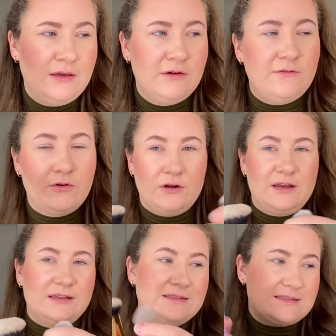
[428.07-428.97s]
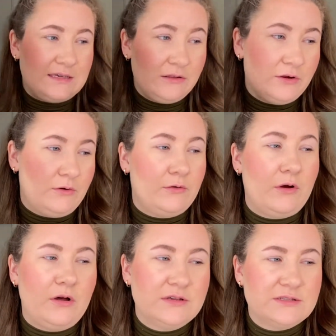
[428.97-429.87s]
for concealer,
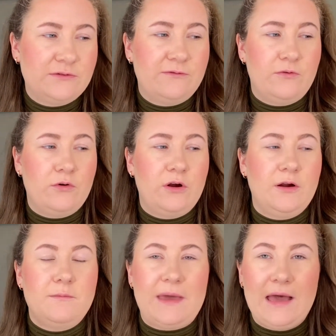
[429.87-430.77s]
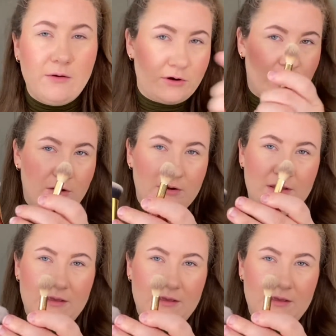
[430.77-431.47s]
or also for powder